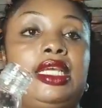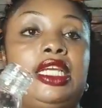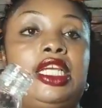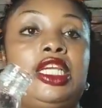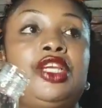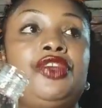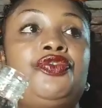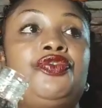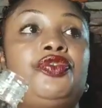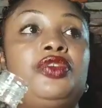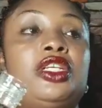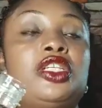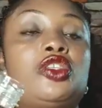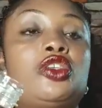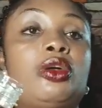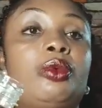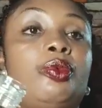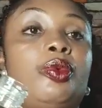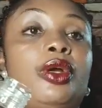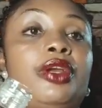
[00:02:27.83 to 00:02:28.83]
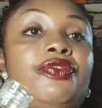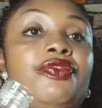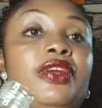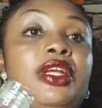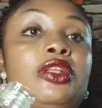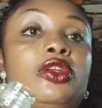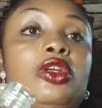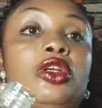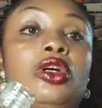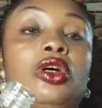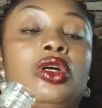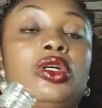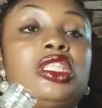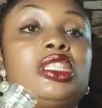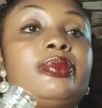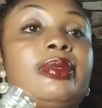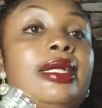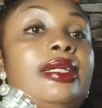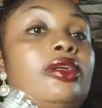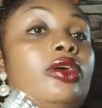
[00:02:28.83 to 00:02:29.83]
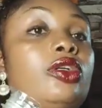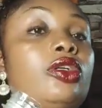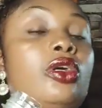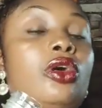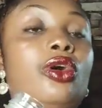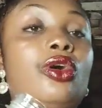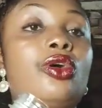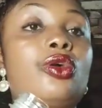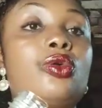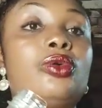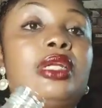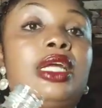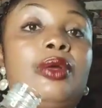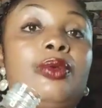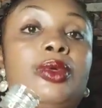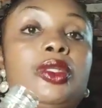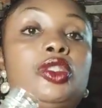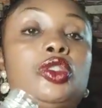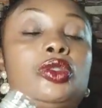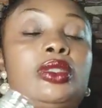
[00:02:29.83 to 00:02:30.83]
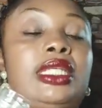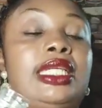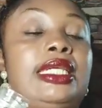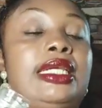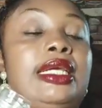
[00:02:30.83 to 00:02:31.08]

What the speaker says: If it's your boyfriend or your husband or your uncle that you want to